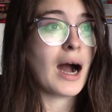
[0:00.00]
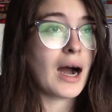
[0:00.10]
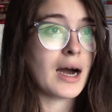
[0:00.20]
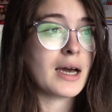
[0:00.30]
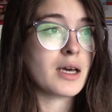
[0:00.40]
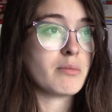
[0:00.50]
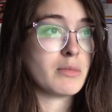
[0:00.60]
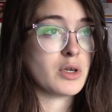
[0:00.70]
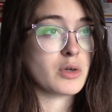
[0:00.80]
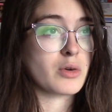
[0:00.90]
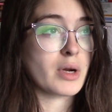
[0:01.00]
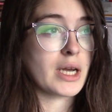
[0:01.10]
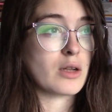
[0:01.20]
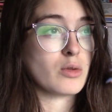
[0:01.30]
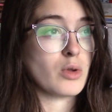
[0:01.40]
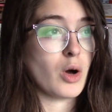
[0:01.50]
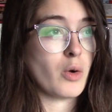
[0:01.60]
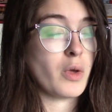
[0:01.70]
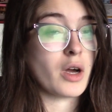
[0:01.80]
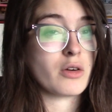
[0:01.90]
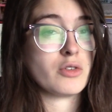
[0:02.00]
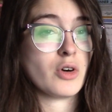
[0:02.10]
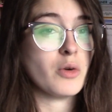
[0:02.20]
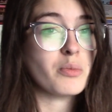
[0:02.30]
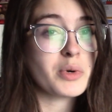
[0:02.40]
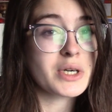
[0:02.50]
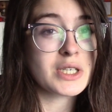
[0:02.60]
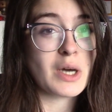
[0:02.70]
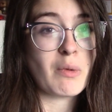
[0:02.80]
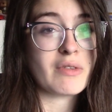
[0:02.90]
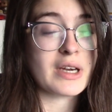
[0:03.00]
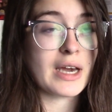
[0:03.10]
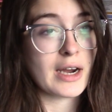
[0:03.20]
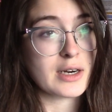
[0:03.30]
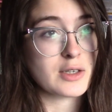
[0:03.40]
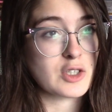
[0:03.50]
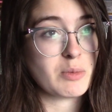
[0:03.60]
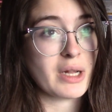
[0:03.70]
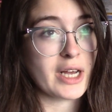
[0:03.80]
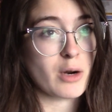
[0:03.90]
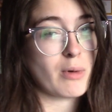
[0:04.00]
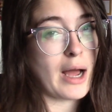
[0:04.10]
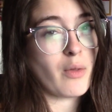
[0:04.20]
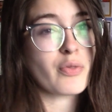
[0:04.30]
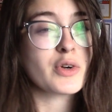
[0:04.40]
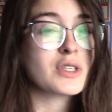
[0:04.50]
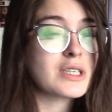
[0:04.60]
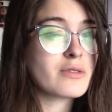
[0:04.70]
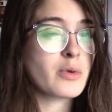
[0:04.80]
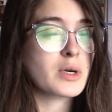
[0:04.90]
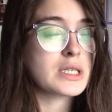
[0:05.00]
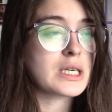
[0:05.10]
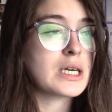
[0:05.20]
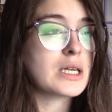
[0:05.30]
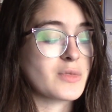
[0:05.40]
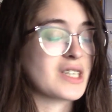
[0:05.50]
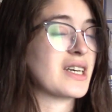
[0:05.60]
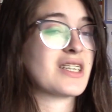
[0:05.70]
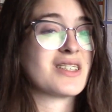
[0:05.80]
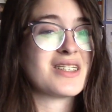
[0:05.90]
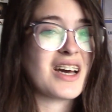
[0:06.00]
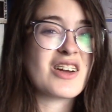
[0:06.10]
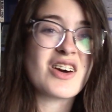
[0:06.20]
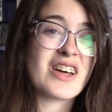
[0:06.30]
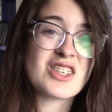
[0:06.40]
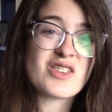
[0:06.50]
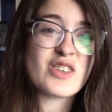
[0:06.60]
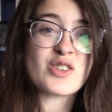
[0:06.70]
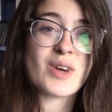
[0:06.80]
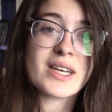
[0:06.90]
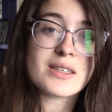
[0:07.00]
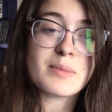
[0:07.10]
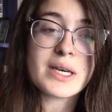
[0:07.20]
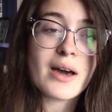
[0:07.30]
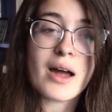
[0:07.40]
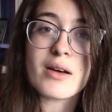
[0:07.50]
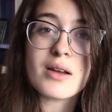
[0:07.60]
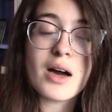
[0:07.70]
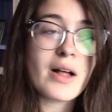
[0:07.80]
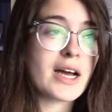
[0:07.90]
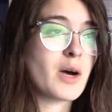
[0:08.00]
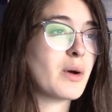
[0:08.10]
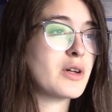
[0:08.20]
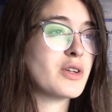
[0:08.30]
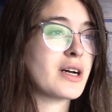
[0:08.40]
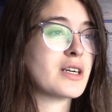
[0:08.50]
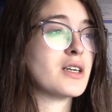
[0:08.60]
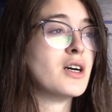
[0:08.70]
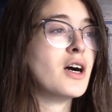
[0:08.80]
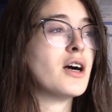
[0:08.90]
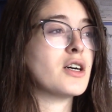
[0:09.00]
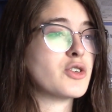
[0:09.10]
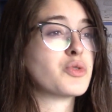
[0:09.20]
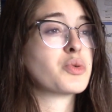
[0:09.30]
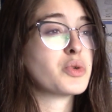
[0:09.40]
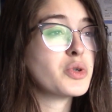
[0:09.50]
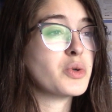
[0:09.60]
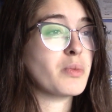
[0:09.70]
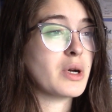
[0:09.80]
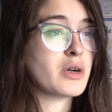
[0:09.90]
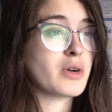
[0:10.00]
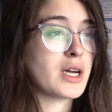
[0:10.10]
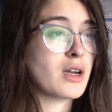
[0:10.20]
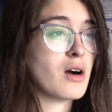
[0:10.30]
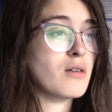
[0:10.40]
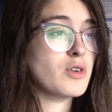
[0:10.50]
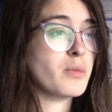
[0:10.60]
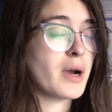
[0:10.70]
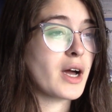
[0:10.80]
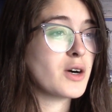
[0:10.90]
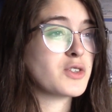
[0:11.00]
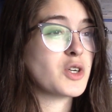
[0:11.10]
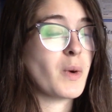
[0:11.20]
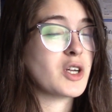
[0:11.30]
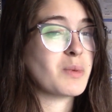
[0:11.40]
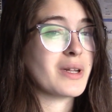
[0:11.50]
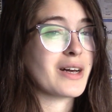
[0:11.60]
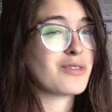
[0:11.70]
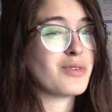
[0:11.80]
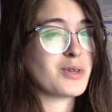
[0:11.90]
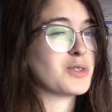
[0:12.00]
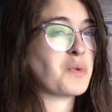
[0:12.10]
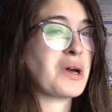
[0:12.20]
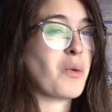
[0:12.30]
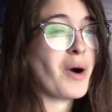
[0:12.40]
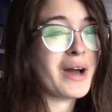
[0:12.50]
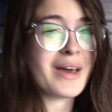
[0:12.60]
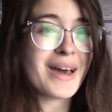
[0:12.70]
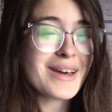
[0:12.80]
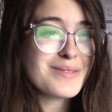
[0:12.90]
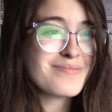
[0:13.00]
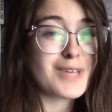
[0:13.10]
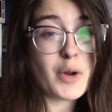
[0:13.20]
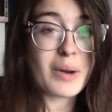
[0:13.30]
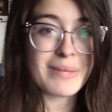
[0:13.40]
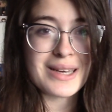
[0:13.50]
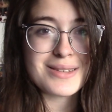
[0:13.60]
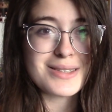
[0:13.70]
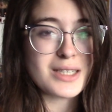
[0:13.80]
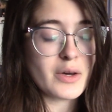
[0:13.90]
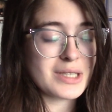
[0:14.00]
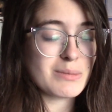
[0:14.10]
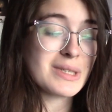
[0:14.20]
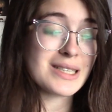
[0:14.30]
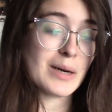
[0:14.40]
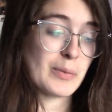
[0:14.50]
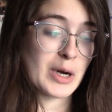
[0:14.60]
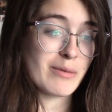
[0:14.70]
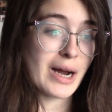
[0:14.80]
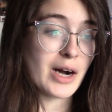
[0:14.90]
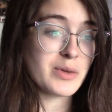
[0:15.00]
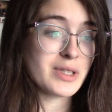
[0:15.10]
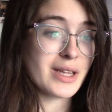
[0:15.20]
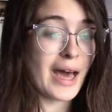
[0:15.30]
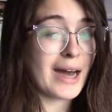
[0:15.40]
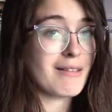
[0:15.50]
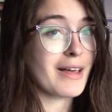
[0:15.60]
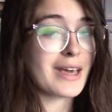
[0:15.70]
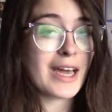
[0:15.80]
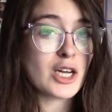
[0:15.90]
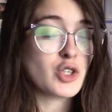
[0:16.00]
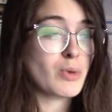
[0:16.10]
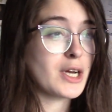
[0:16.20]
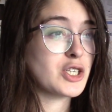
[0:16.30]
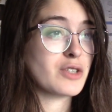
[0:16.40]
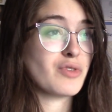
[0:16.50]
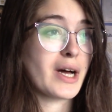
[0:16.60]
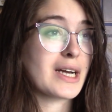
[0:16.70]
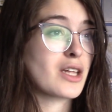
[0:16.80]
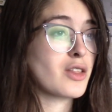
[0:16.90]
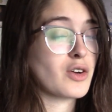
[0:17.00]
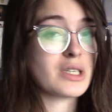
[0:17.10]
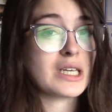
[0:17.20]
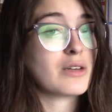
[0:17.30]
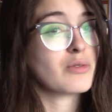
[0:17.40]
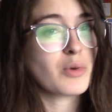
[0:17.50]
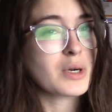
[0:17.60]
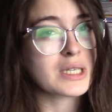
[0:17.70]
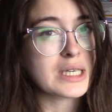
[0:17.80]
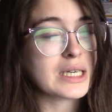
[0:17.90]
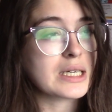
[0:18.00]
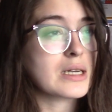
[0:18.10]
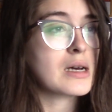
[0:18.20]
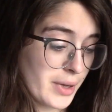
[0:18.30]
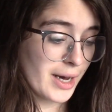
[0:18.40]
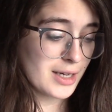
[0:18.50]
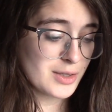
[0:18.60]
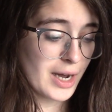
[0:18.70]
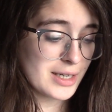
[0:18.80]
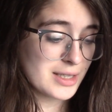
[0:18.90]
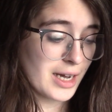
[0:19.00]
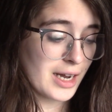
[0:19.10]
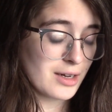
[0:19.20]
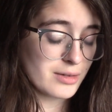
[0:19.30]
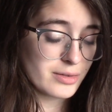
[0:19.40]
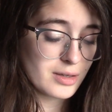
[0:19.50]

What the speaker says: high middle grade low young adult book, so I want the characters to be like around 13-14 because that just, I don't know, that just feels right to me. I don't know, like I don't want to do like a true middle grade novel, but I also don't want to be like full swing YA, you know what I mean? So it's gonna be somewhere around that like age range of like 13-14. Yeah, so I just kind of